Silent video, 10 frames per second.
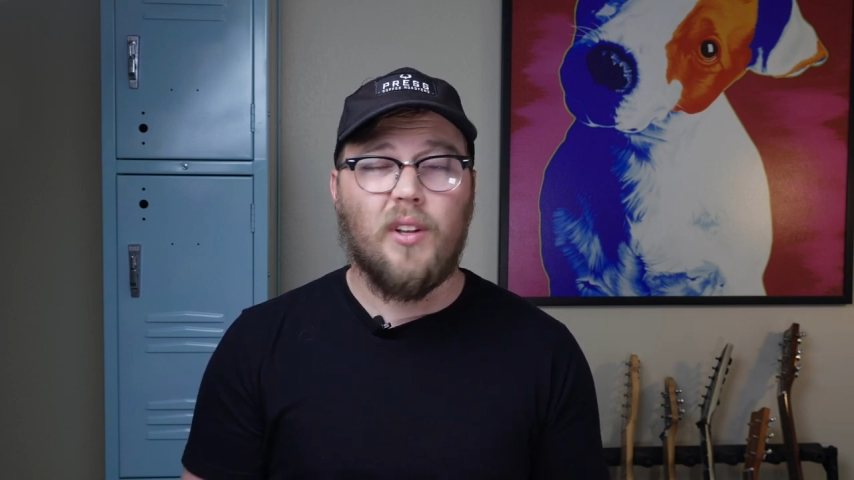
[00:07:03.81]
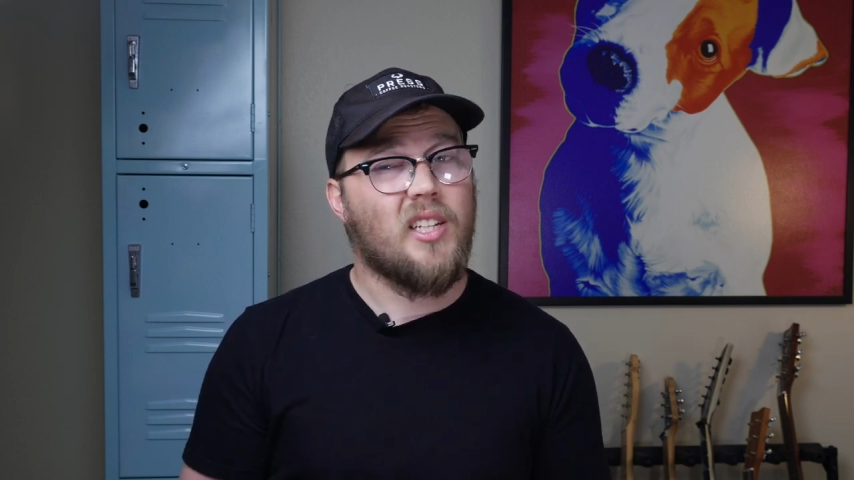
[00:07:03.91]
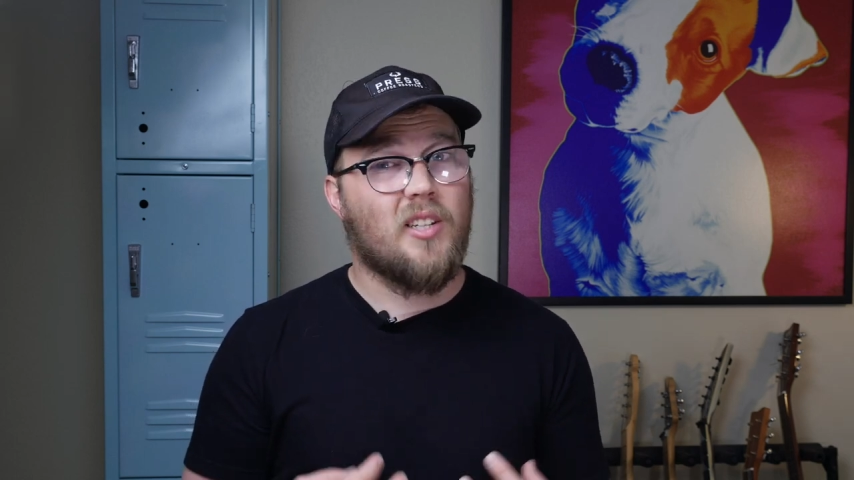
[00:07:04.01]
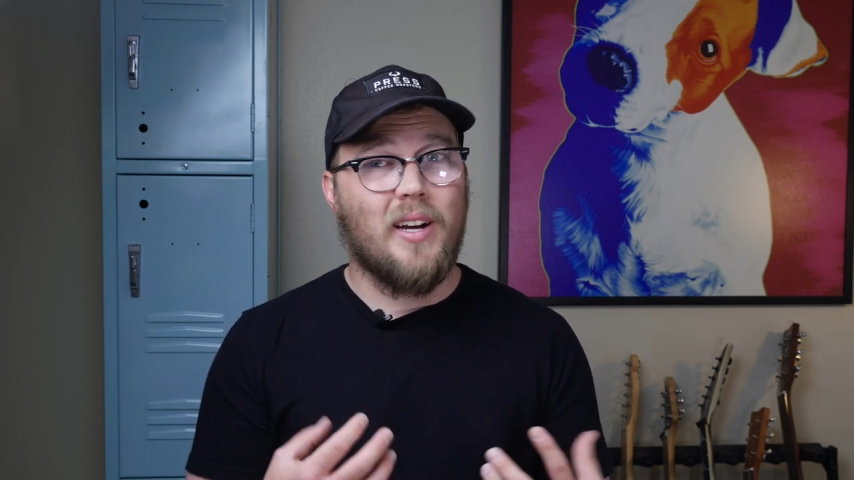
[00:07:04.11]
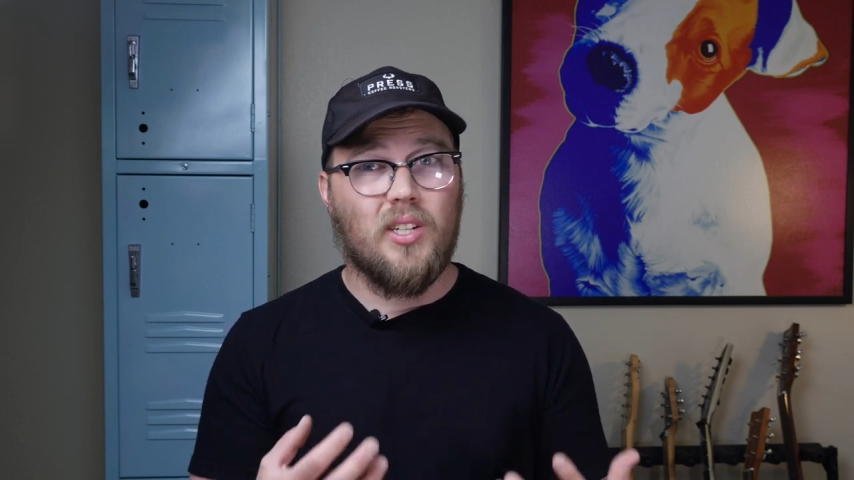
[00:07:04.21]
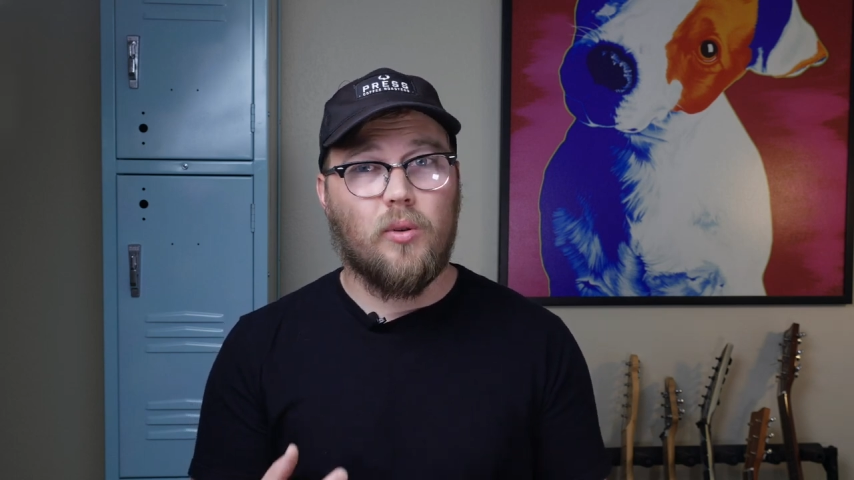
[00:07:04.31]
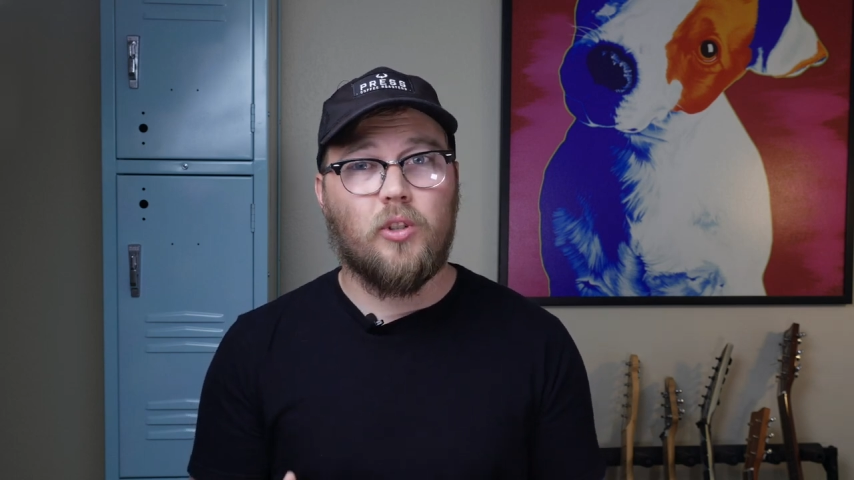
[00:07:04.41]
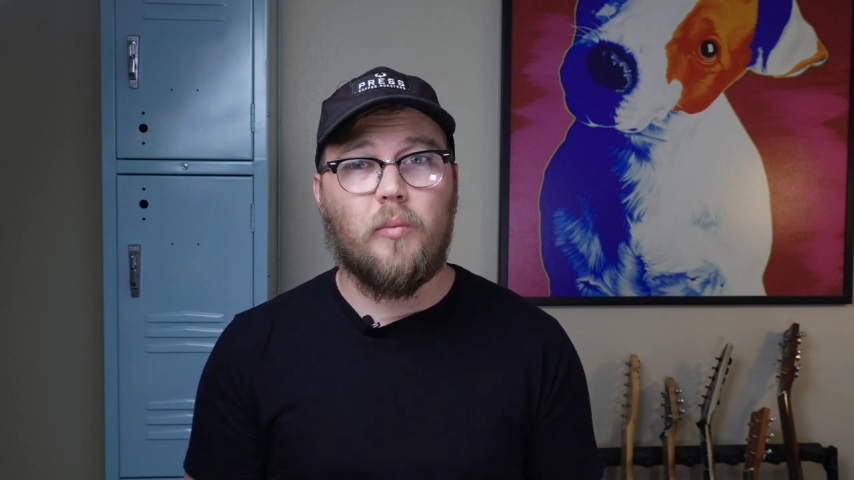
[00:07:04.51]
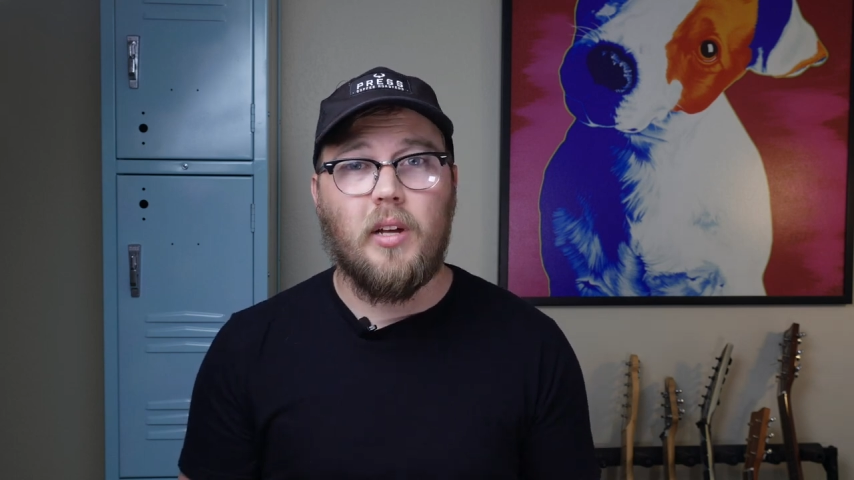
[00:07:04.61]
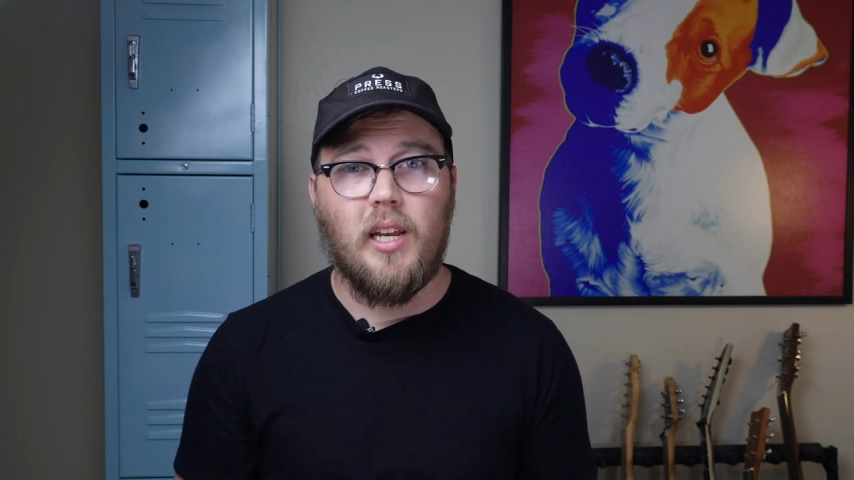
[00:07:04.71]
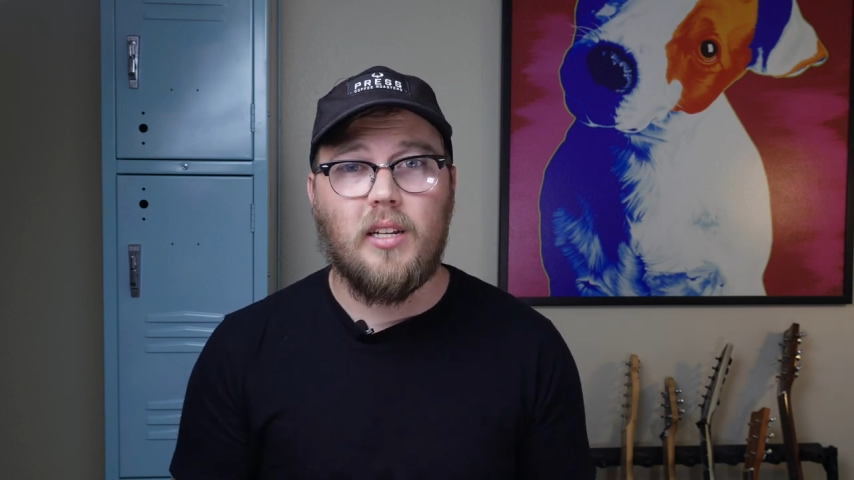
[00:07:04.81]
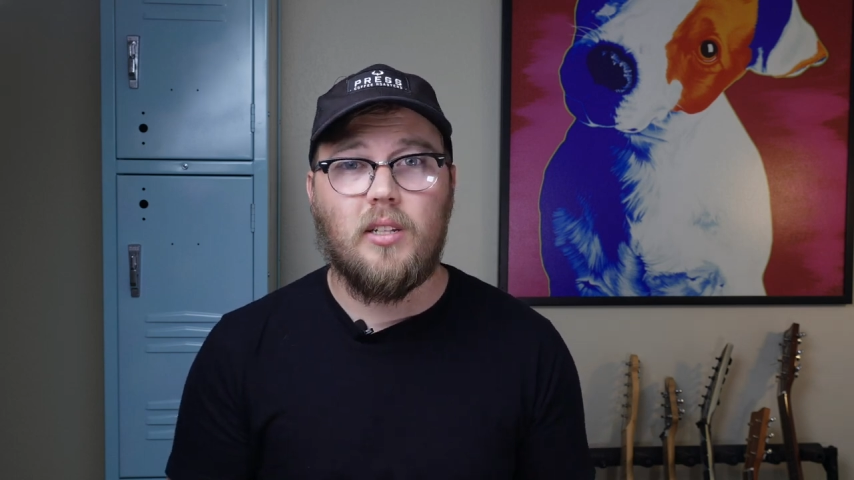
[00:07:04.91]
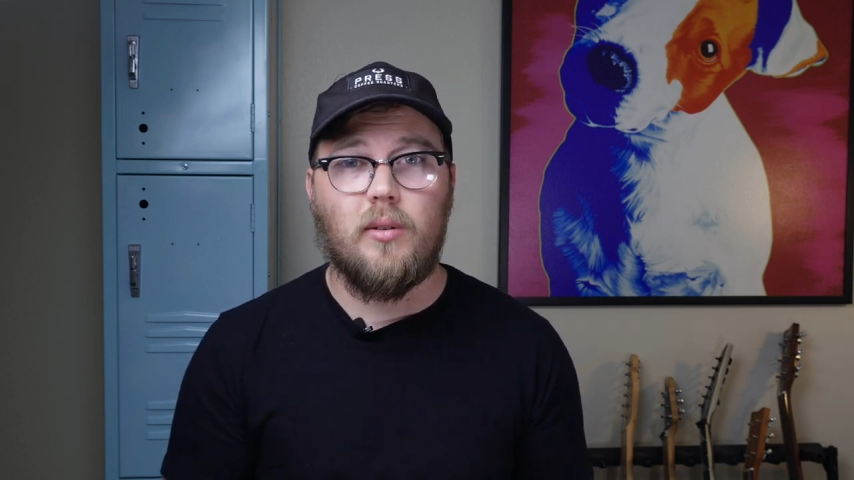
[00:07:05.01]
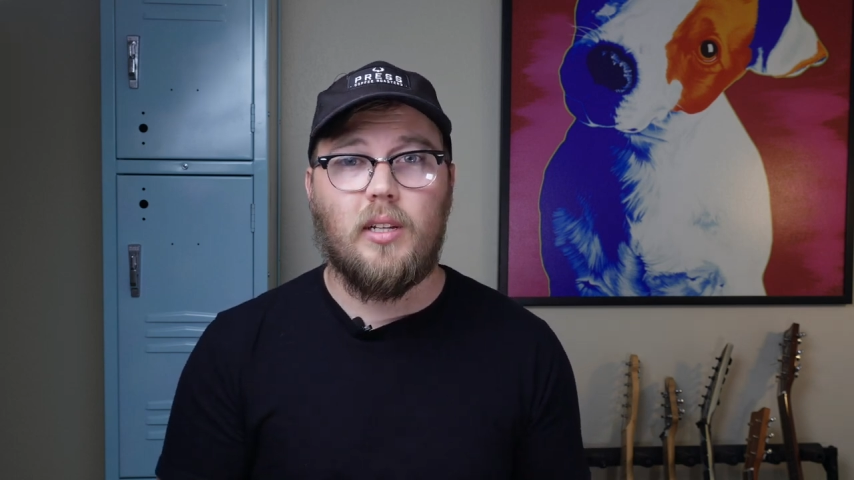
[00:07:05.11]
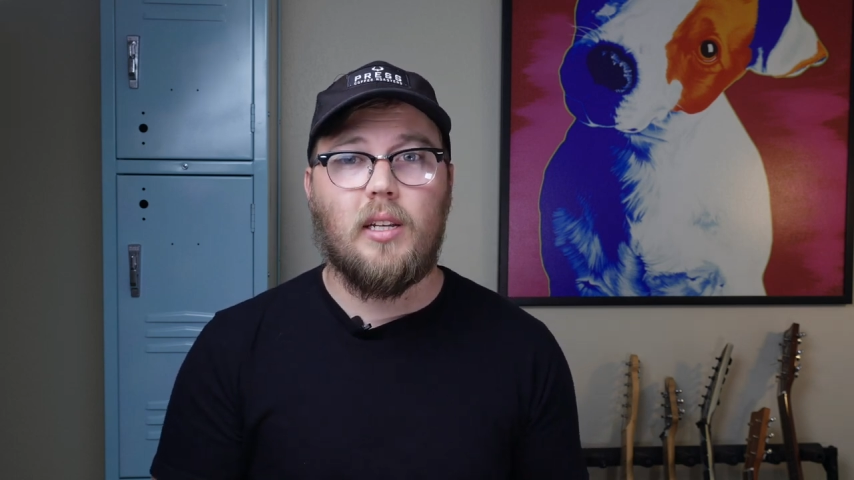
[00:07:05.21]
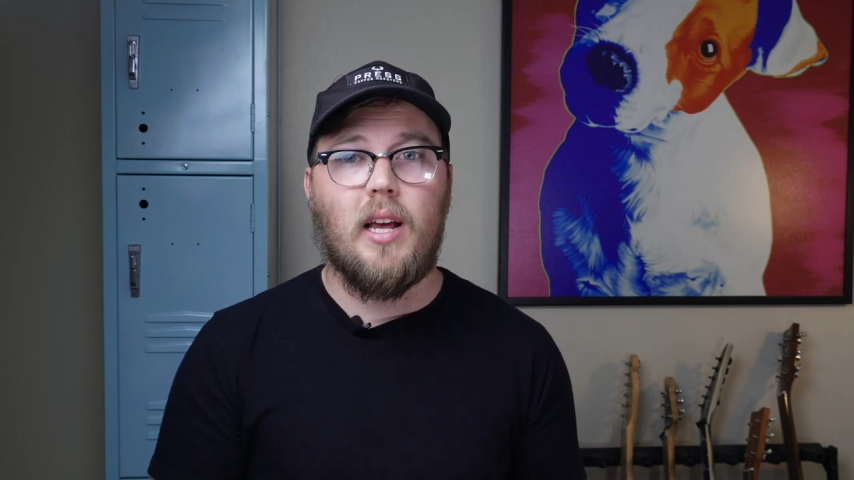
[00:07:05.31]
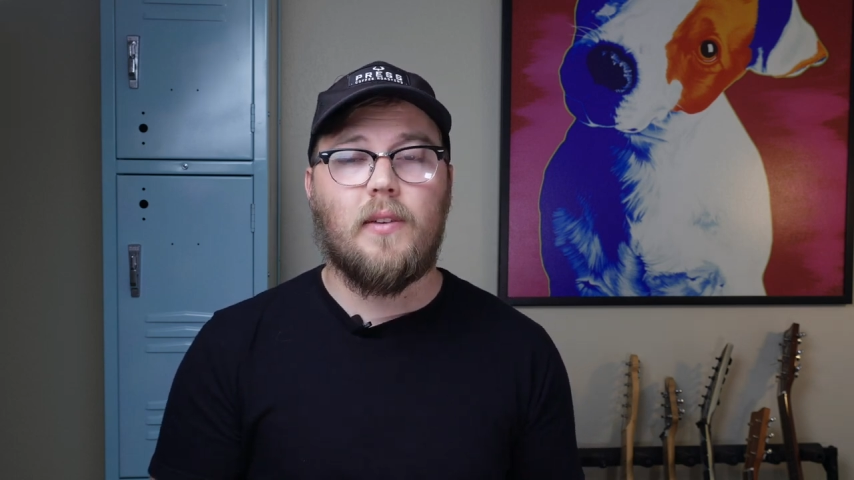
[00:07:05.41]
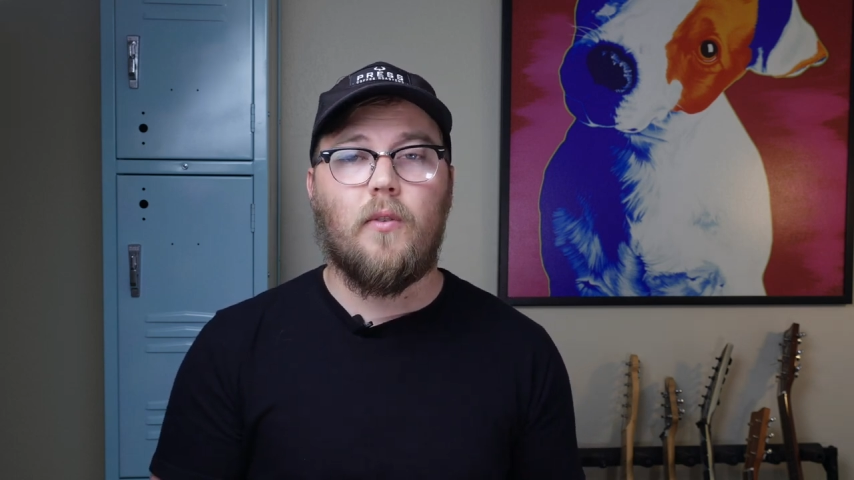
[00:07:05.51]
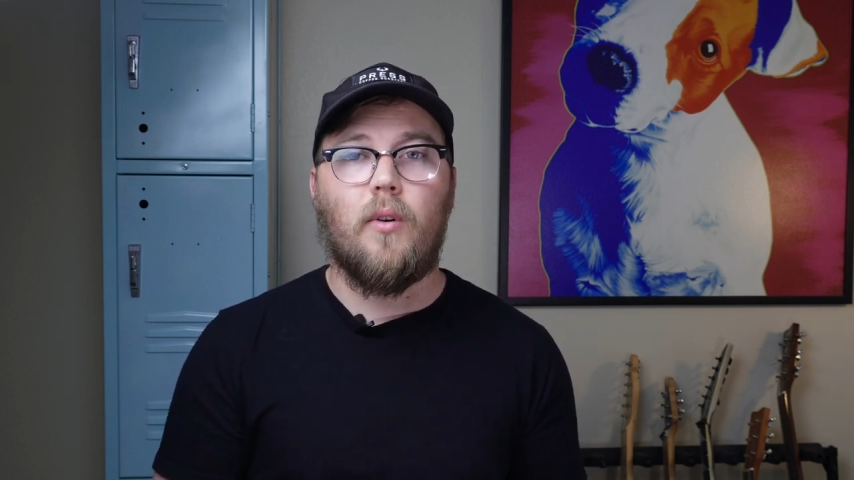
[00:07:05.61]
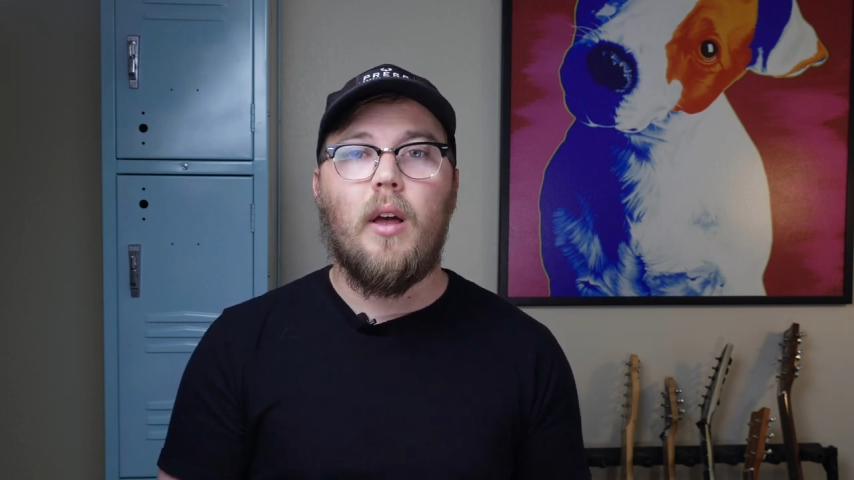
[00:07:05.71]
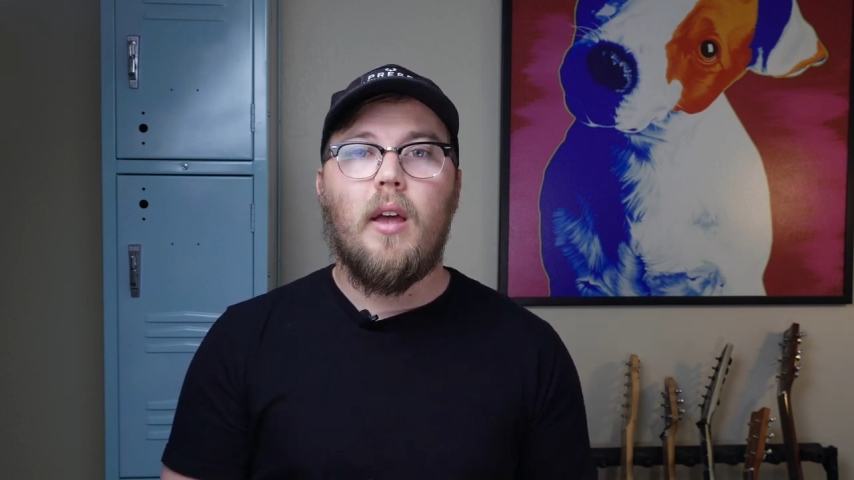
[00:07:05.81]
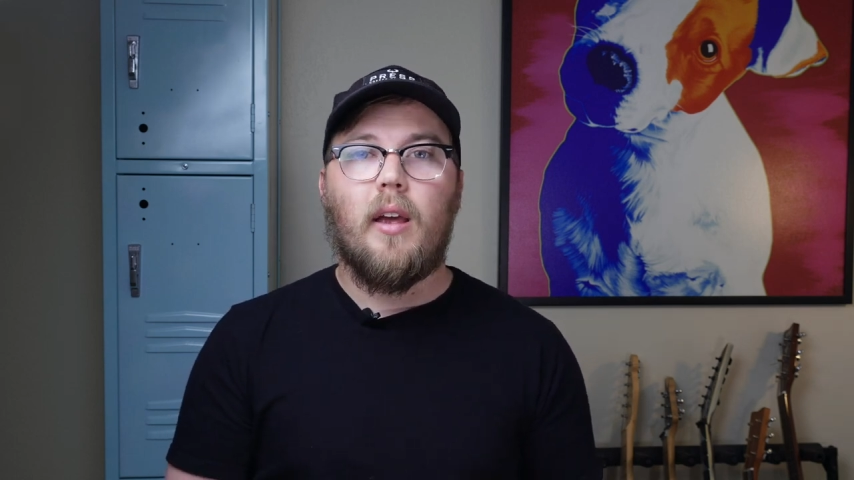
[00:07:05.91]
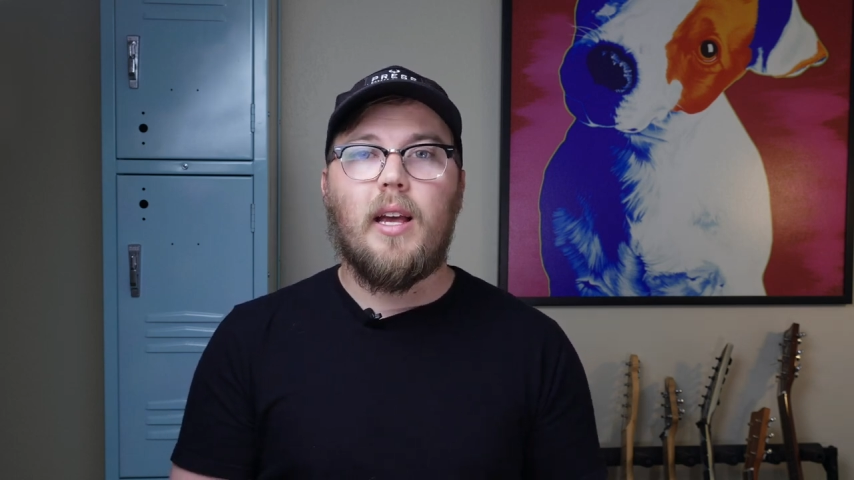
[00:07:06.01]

and this is why social media is so successful,